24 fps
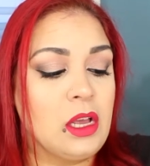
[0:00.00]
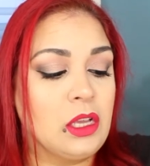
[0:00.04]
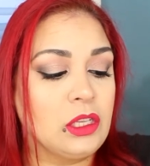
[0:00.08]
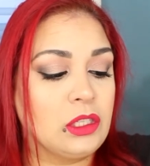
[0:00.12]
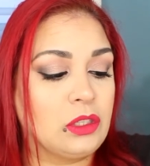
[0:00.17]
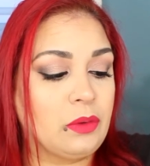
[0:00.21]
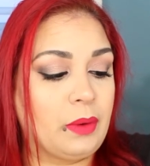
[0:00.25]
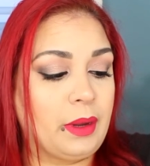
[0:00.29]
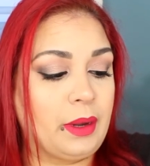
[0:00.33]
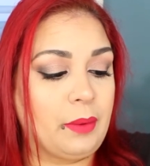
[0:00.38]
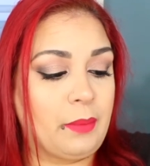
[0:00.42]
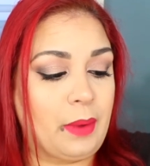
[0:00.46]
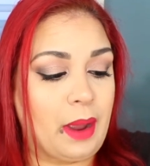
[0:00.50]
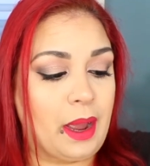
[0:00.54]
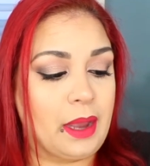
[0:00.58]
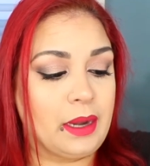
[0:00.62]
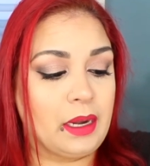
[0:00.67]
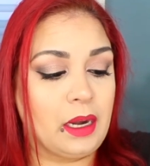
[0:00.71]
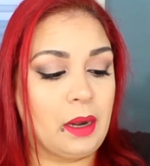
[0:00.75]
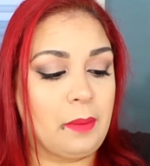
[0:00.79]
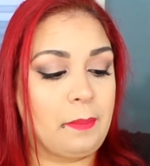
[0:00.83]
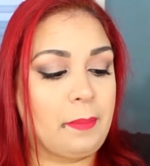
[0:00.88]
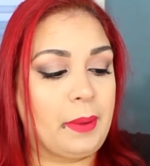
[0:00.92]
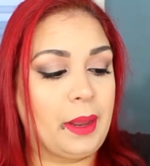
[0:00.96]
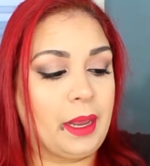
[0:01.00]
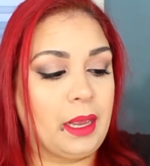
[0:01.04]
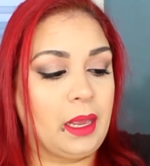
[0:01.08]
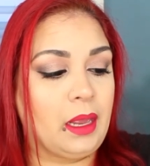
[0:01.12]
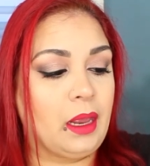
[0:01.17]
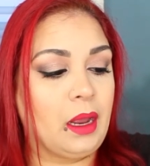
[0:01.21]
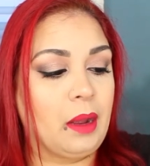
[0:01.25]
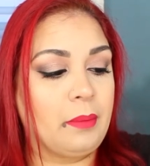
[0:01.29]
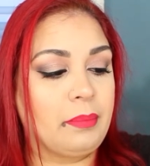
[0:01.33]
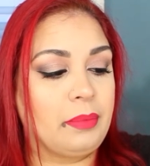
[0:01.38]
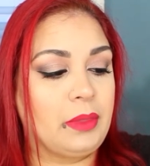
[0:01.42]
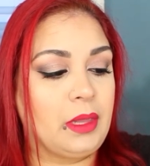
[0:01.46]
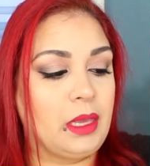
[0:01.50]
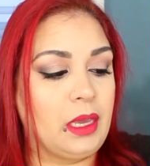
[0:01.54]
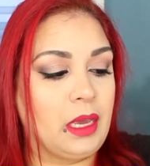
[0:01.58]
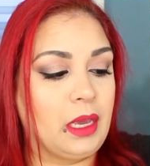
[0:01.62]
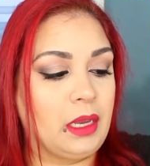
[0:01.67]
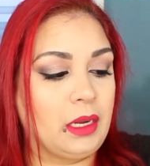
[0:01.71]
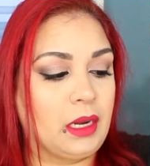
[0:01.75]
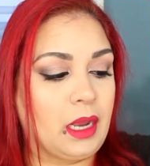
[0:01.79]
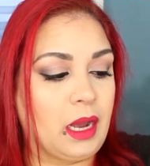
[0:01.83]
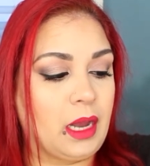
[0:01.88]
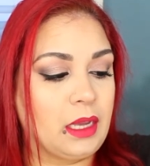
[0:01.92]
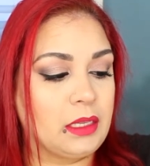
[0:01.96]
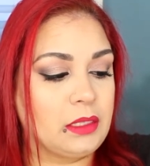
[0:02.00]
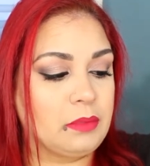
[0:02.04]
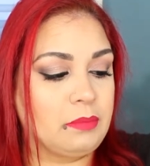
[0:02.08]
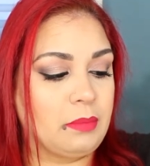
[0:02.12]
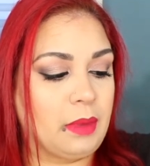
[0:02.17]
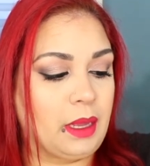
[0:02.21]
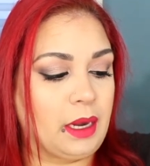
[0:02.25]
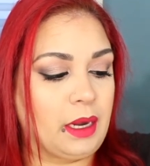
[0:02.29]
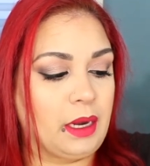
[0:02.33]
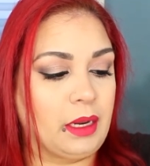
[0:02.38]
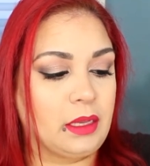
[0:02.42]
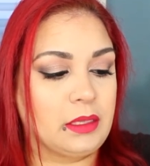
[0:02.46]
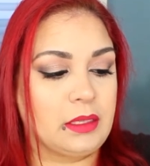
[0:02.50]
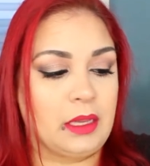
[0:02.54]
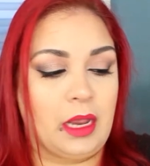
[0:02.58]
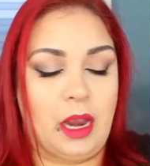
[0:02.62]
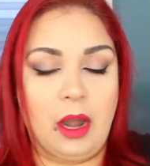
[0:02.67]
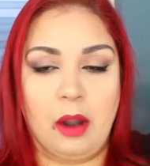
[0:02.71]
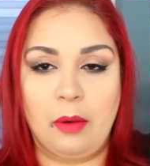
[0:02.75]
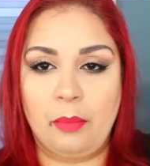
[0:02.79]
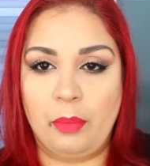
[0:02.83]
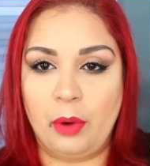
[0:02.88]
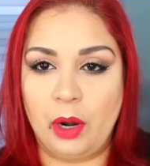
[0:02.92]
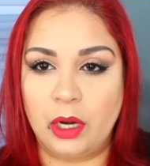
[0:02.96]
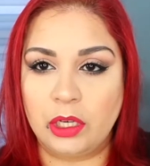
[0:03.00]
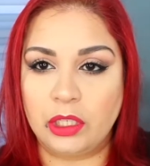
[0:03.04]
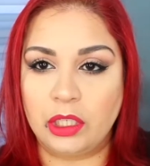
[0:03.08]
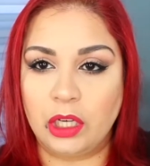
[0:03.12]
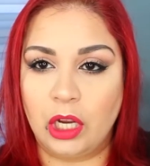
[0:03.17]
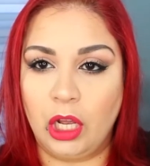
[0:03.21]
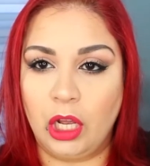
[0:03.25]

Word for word: So anyway, I ended up picking up the IT Cosmetics Airbrush